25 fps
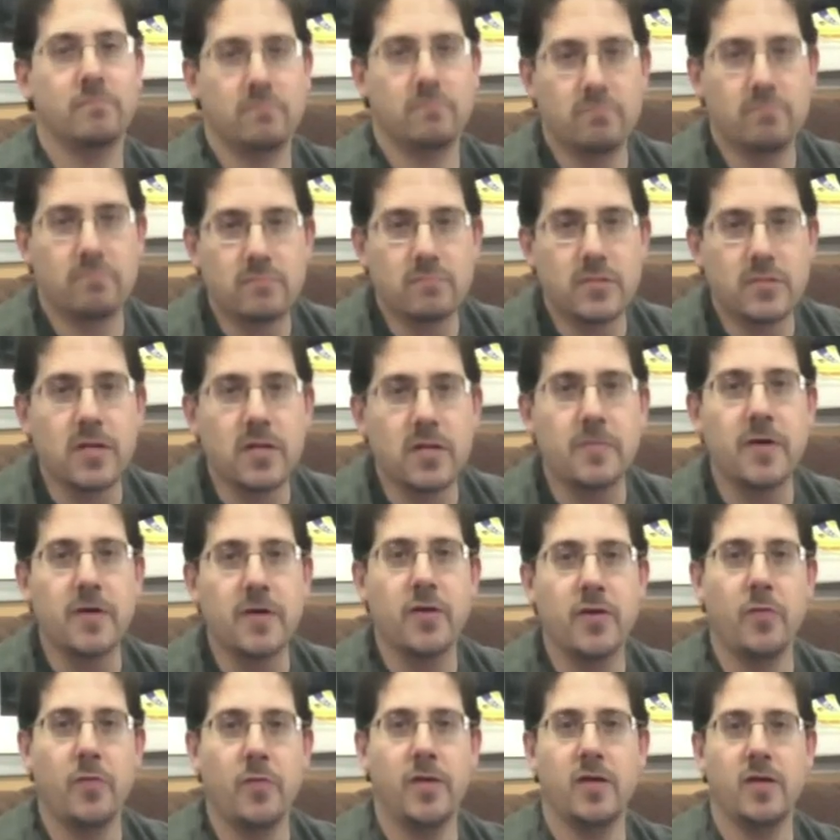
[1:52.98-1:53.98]
Someday
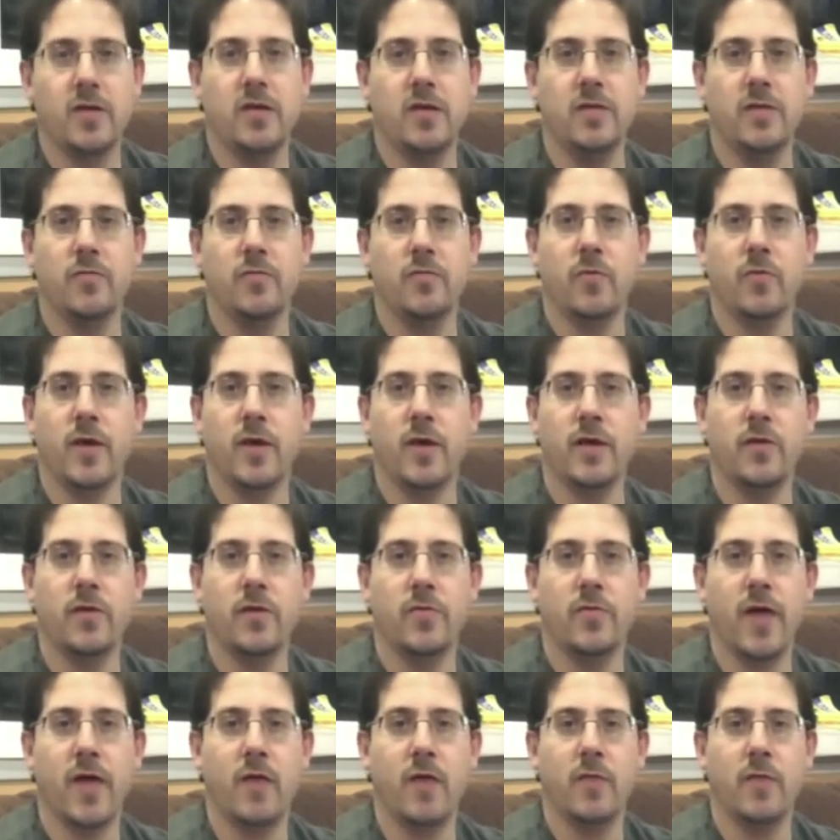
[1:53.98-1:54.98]
there'll be a Hebrew and I can
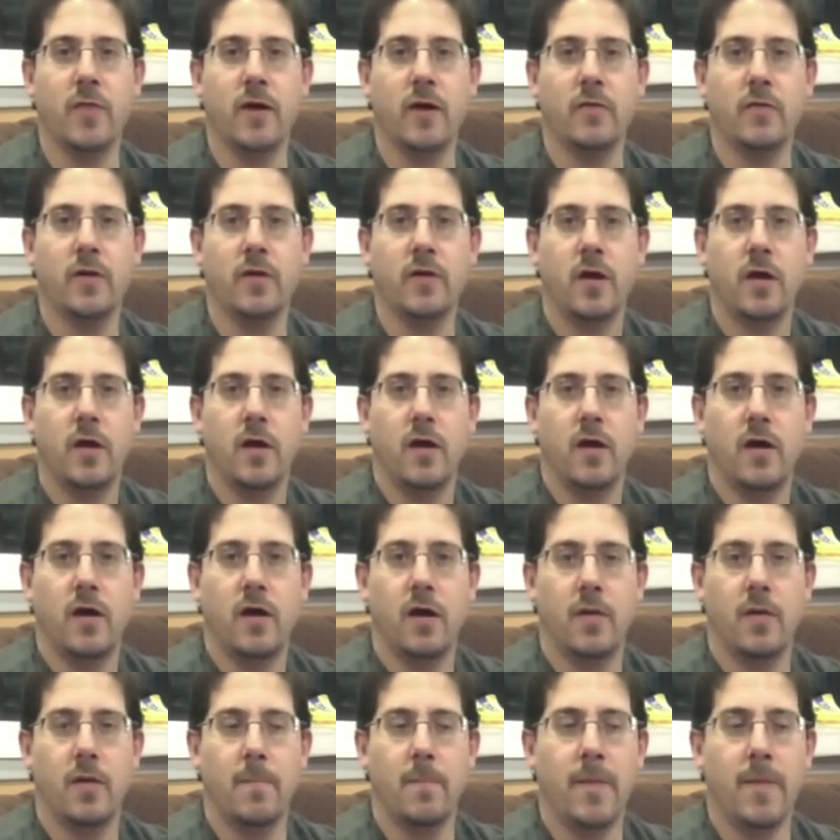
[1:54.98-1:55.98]
go that route.
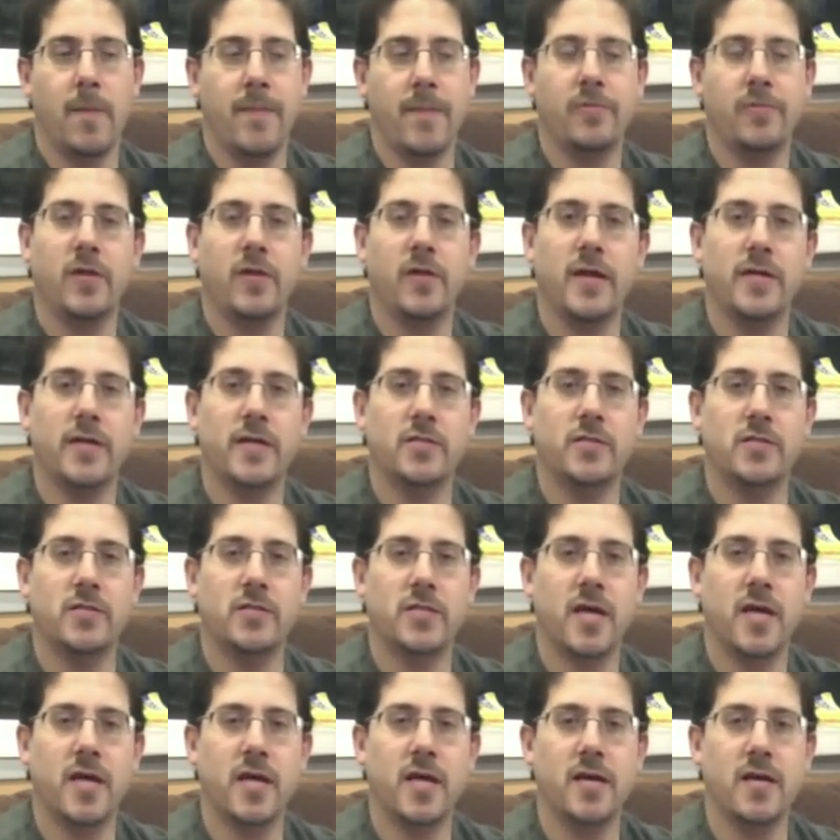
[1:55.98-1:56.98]
My plan to
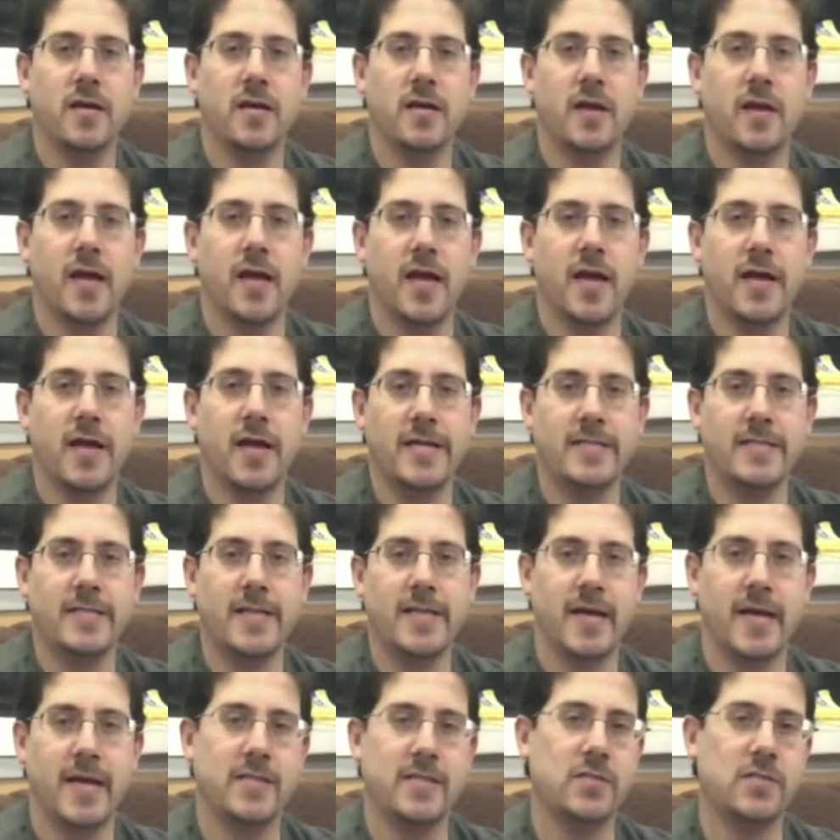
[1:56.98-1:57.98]
take a
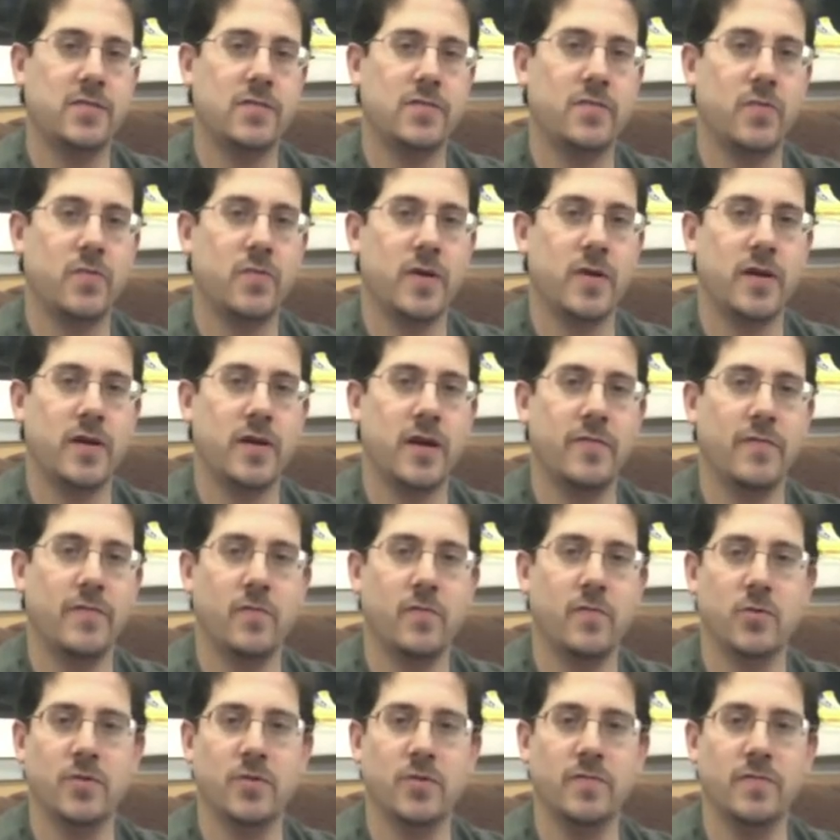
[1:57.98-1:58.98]
test for it
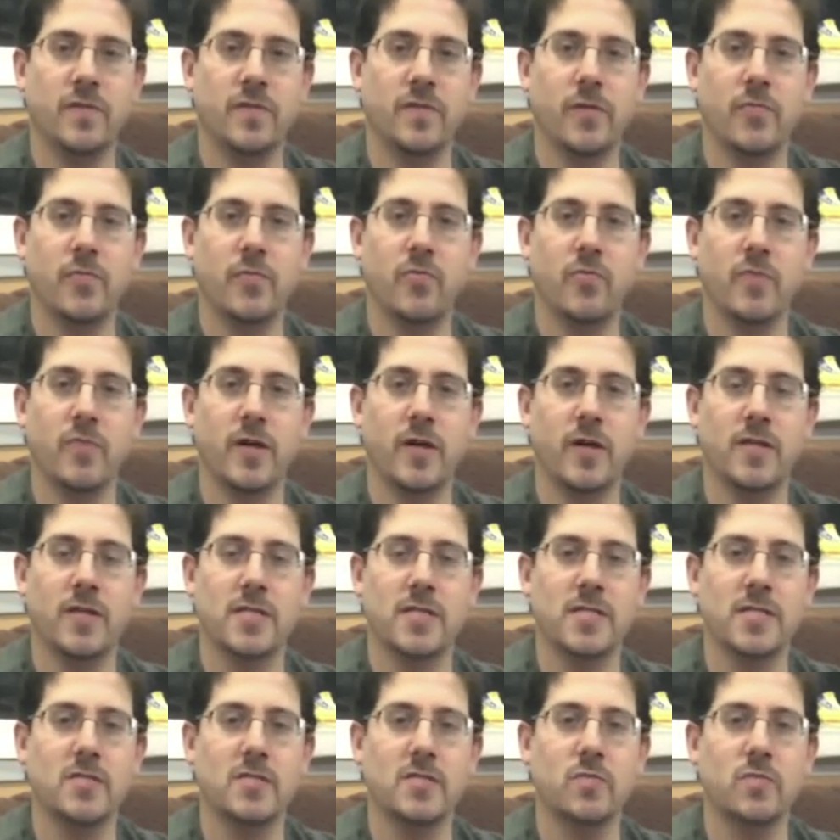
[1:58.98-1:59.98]
unfortunately fell through because I
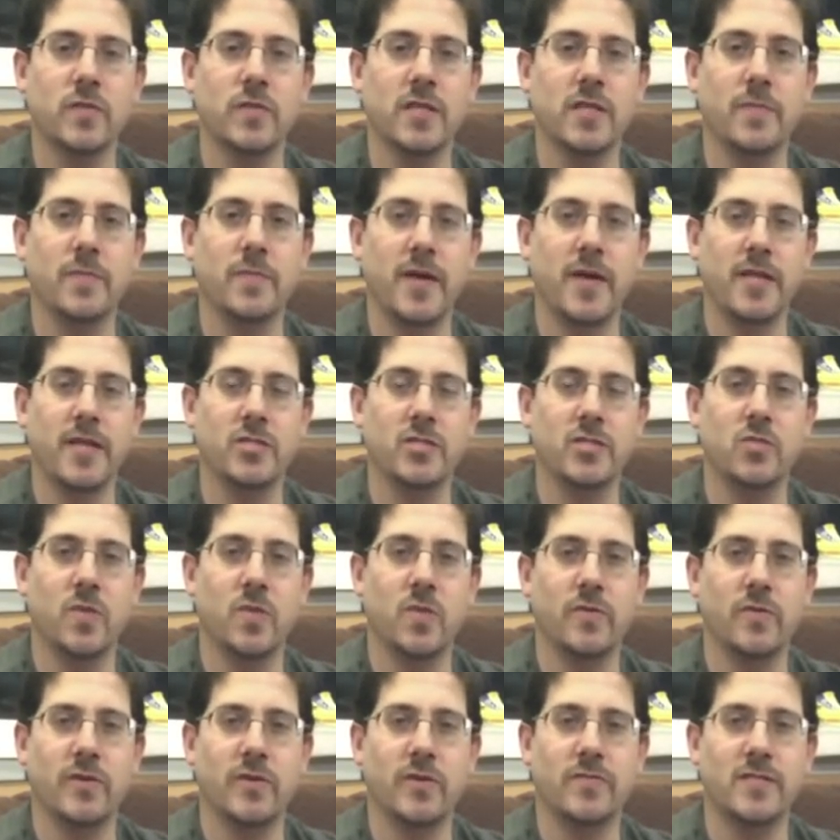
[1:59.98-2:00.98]
didn't read the pages
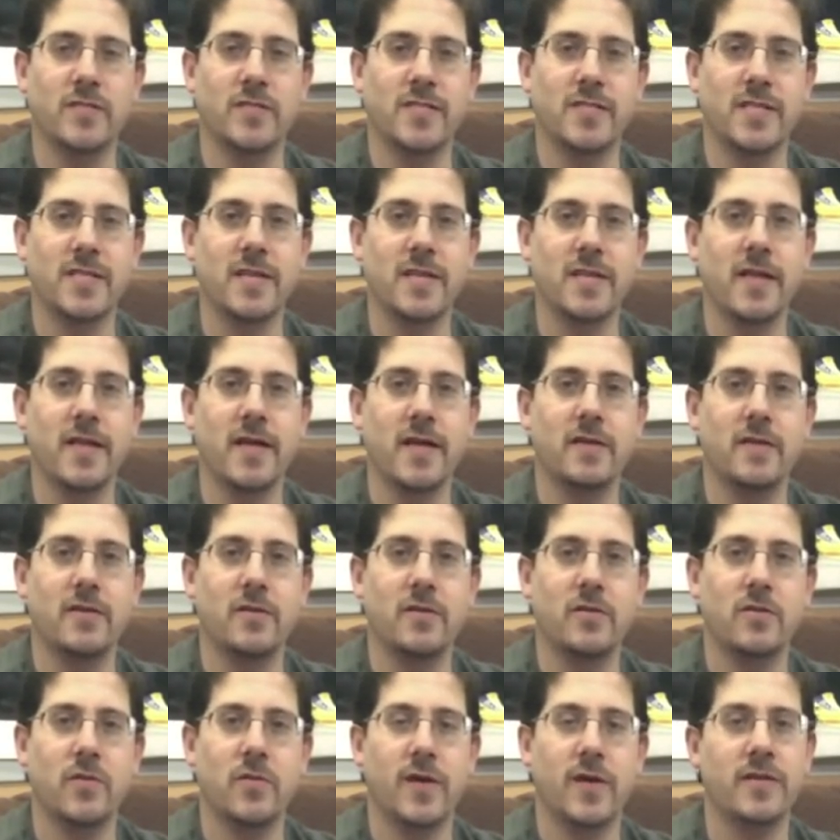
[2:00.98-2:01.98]
well enough to see that
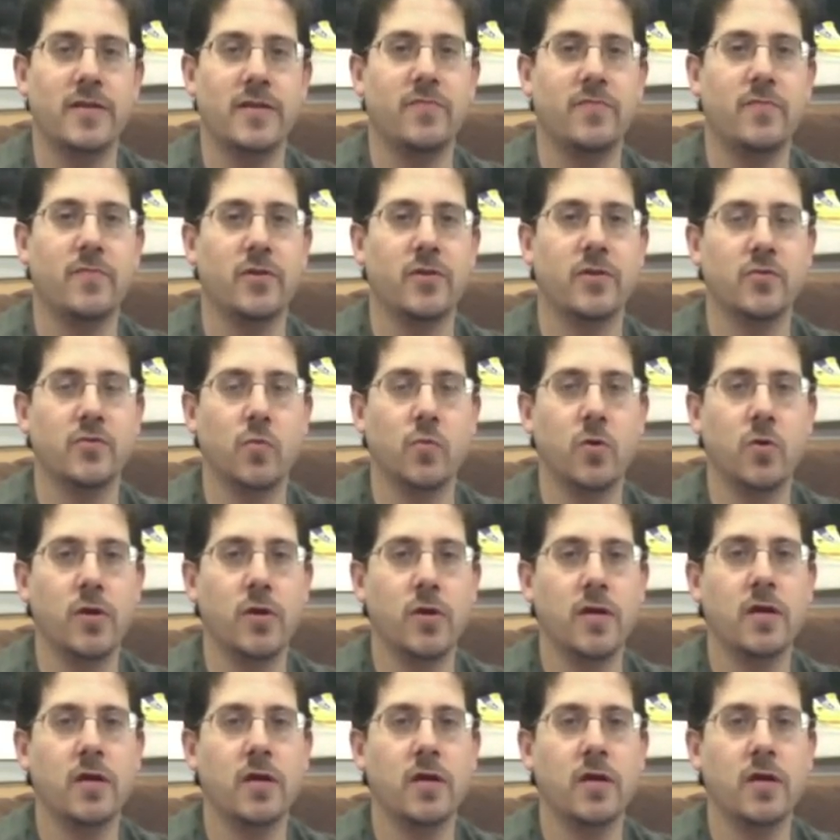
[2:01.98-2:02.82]
you had to have a month's warning.